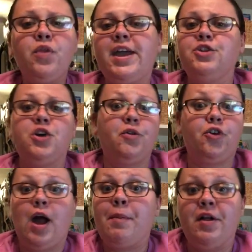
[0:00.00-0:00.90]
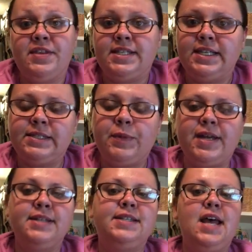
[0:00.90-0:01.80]
can start with their hypothesis. We
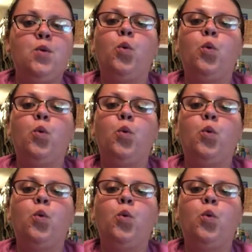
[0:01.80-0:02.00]
can say,